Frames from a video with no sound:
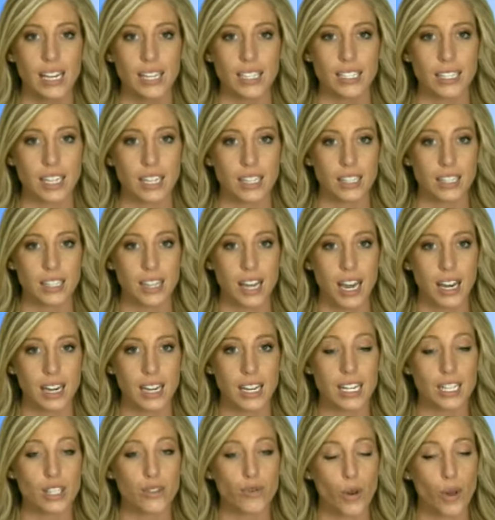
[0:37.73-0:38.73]
Since then,
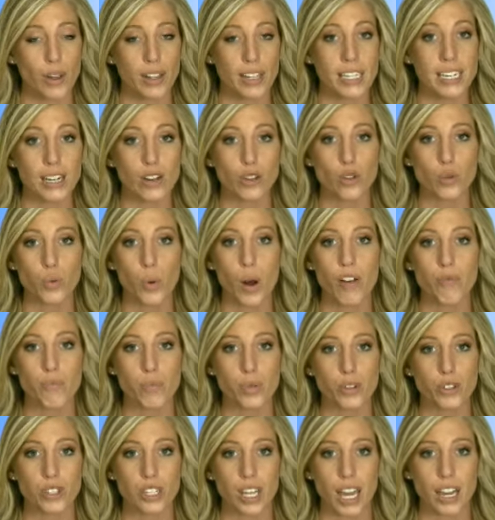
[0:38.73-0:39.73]
it's fallen near
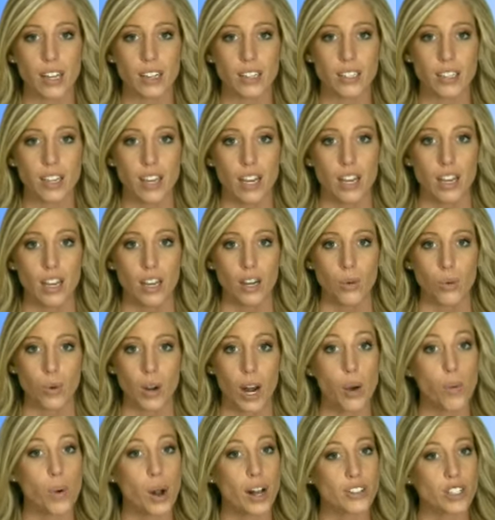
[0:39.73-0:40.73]
12%. We're
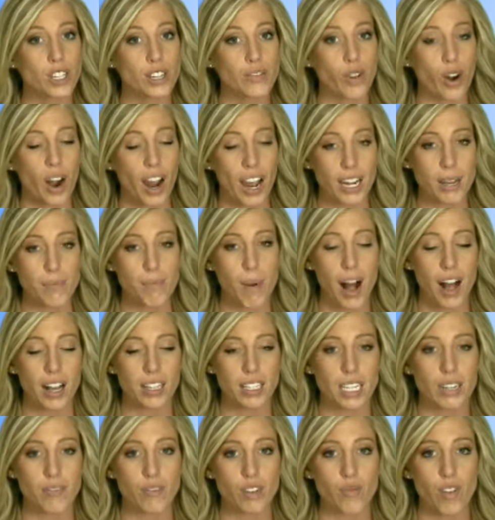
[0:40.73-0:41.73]
now watching for any
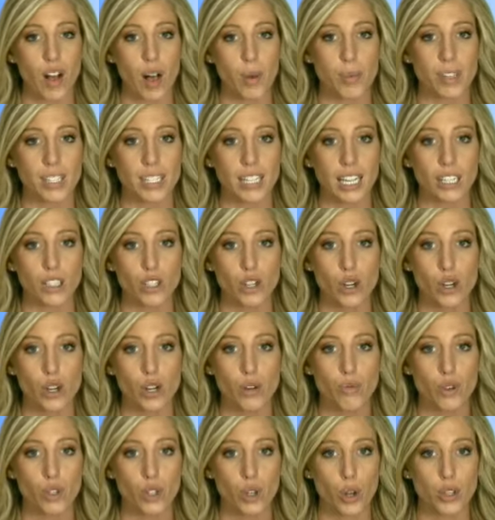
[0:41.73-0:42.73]
positive developments that
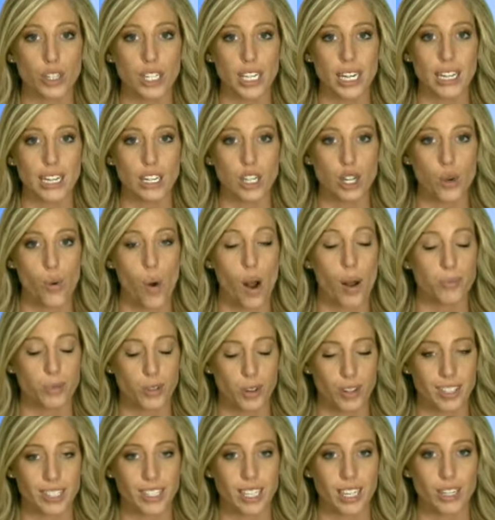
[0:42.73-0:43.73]
could result in a new
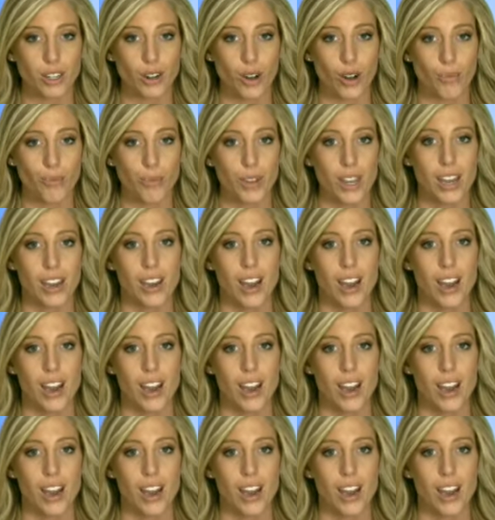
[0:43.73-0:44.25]
uptrend signal.